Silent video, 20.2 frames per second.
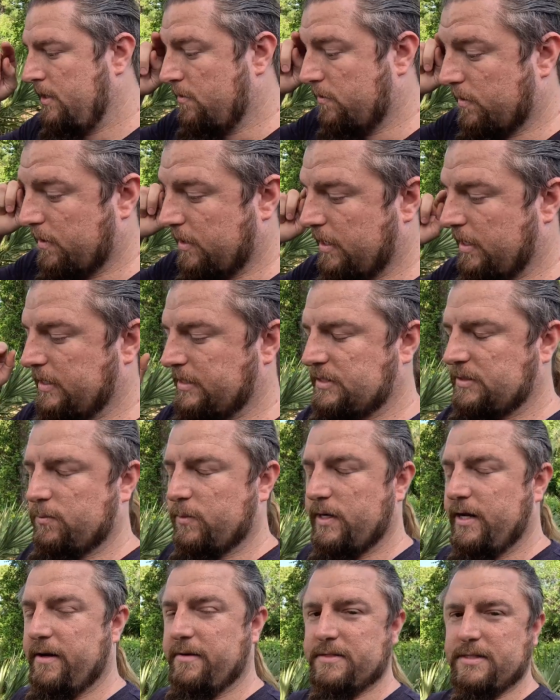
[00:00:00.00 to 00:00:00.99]
Whereas
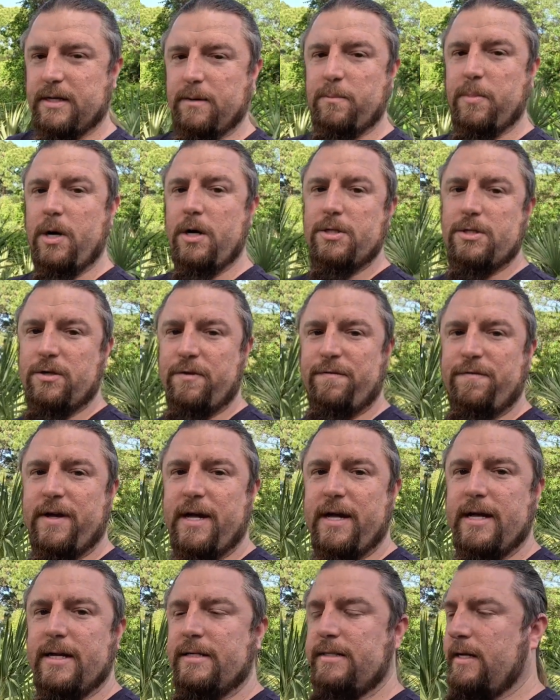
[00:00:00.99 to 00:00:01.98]
when I was in partial
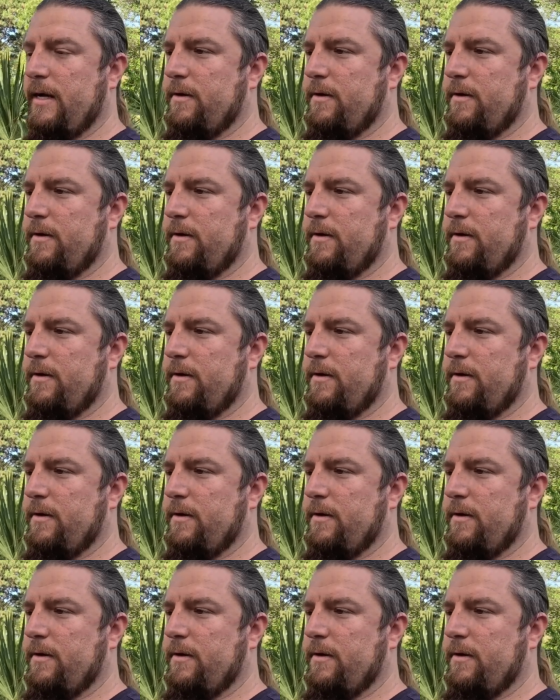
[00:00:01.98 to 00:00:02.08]
phase,